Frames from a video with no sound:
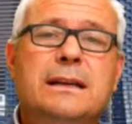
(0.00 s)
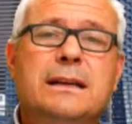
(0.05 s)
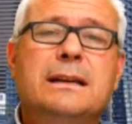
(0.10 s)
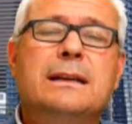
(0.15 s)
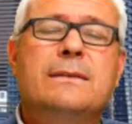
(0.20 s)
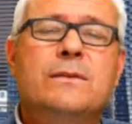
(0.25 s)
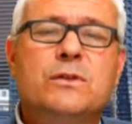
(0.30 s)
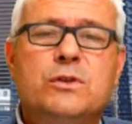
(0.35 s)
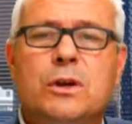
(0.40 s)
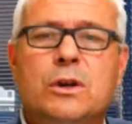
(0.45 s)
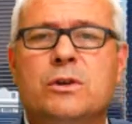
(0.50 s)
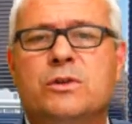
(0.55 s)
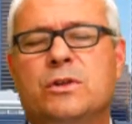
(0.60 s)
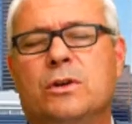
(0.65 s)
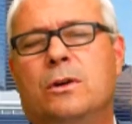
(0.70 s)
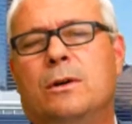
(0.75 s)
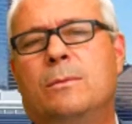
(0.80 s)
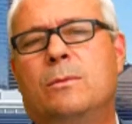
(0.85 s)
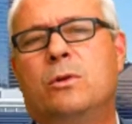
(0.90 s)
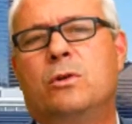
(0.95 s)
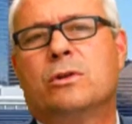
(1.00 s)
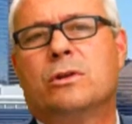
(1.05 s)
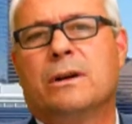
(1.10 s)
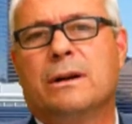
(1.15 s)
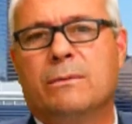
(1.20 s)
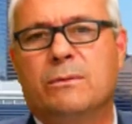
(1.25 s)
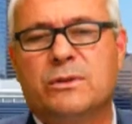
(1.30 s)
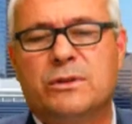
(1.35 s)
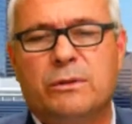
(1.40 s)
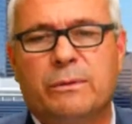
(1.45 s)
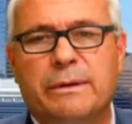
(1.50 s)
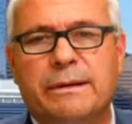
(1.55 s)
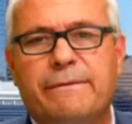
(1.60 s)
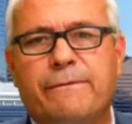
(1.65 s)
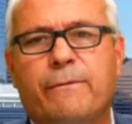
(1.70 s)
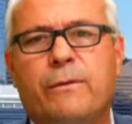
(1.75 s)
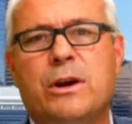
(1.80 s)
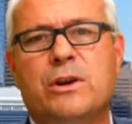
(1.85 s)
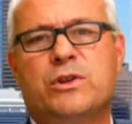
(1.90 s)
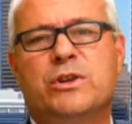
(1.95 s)
even charge the homeowner. It was a
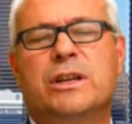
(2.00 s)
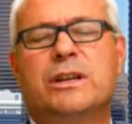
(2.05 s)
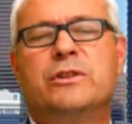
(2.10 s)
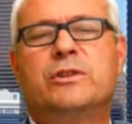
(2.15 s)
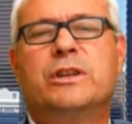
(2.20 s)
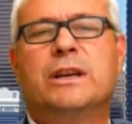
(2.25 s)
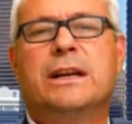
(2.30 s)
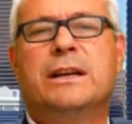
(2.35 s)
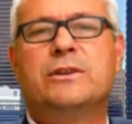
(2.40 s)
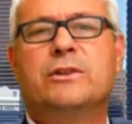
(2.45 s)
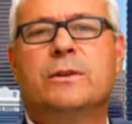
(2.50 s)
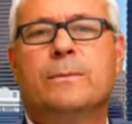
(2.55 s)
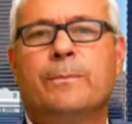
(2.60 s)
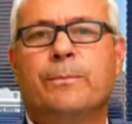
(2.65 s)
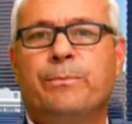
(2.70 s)
refreshing change.